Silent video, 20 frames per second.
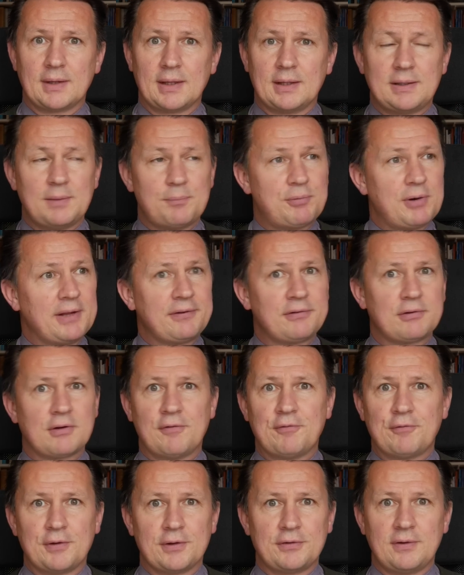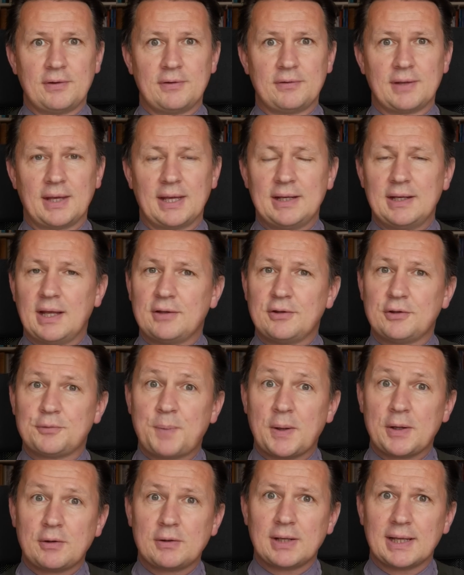did press conferences and
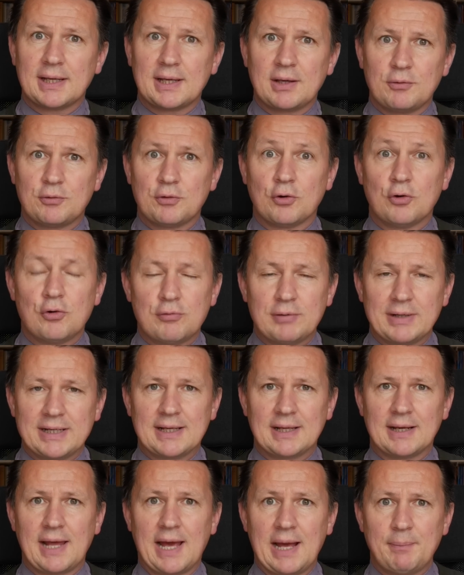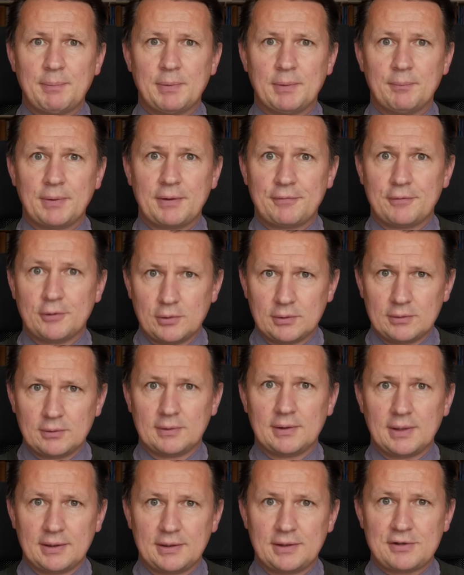spoke like it was already going to happen before
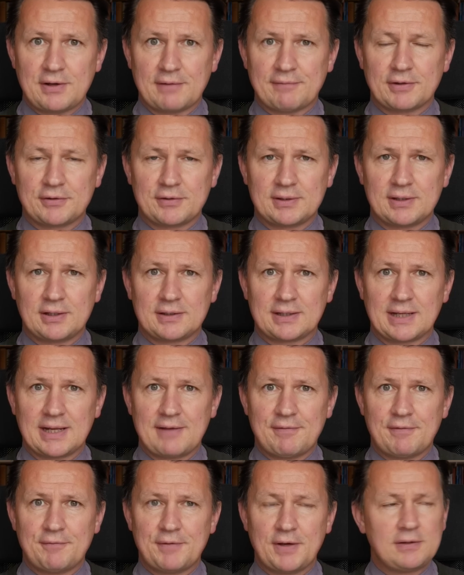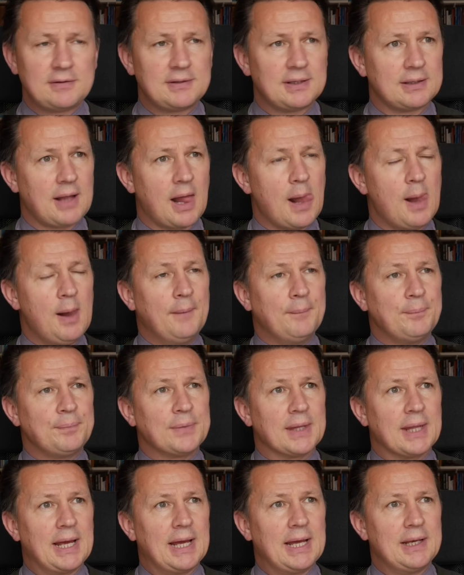the general synod even voted.
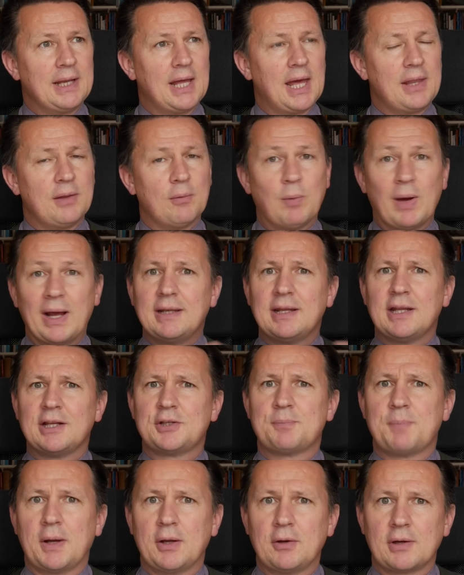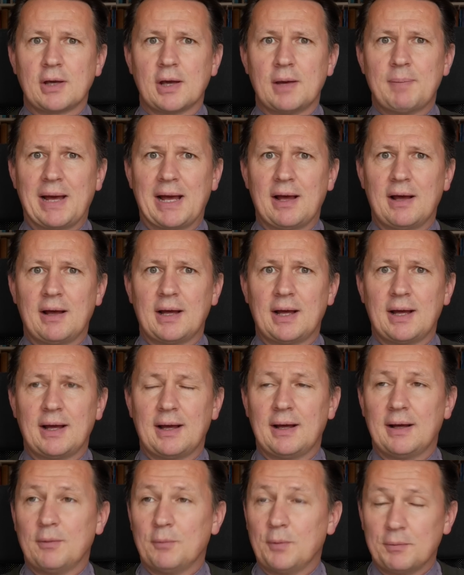And the way they spoke about
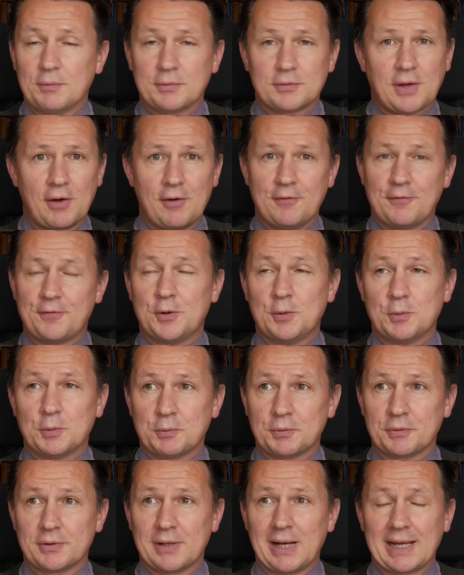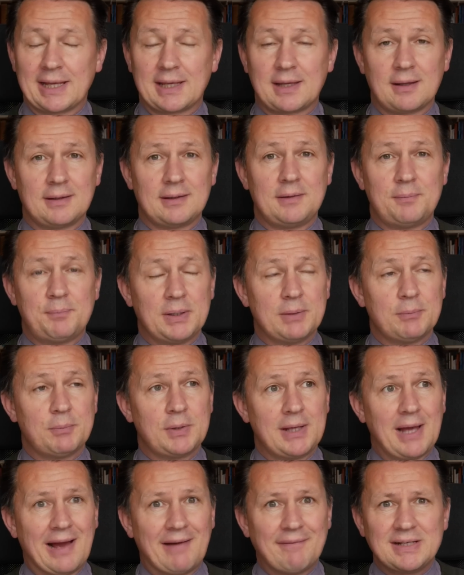what was going forward was like, we
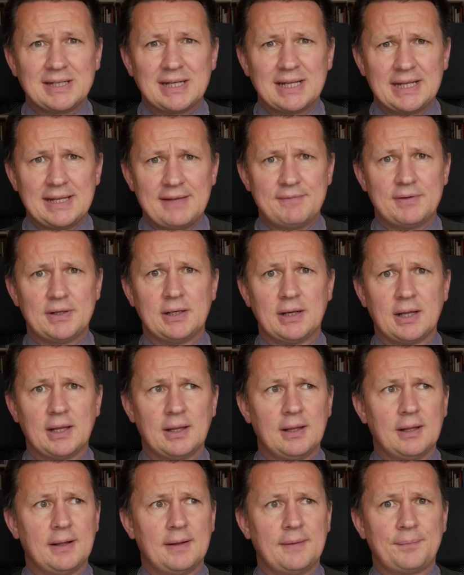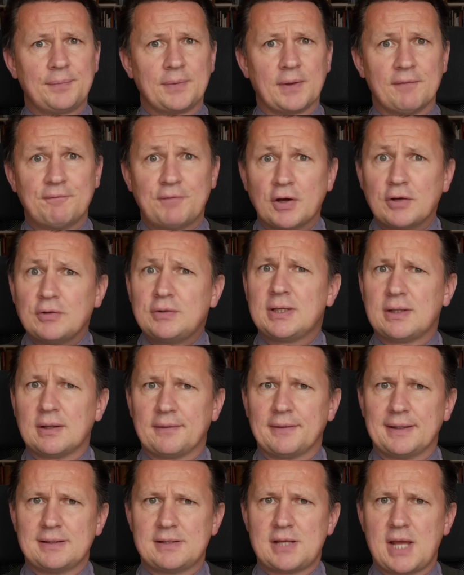haven't even voted on
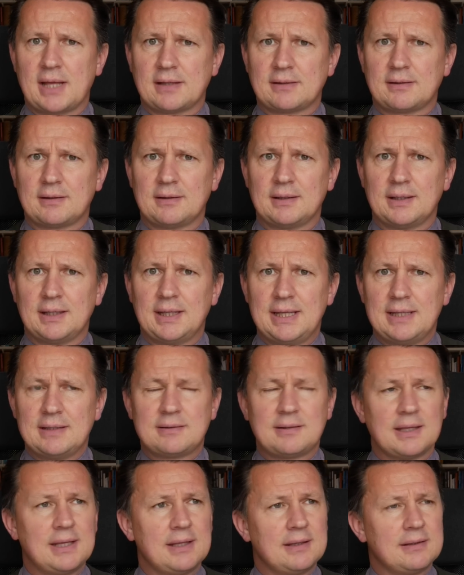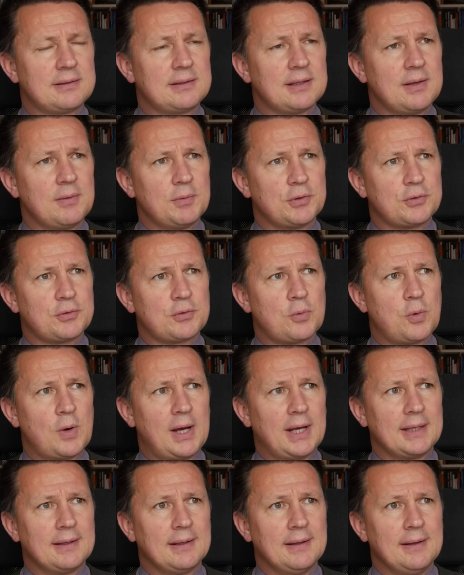this yet. It was
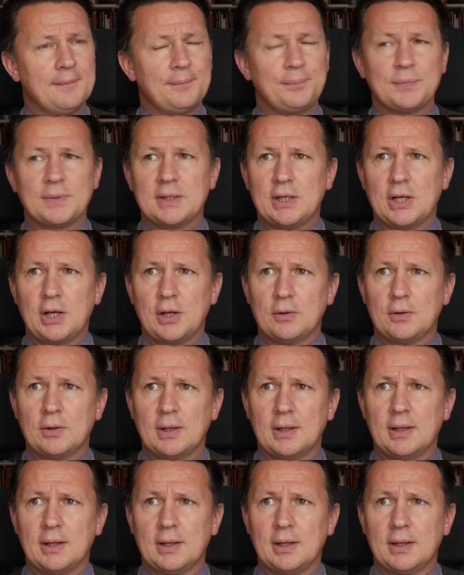quite, it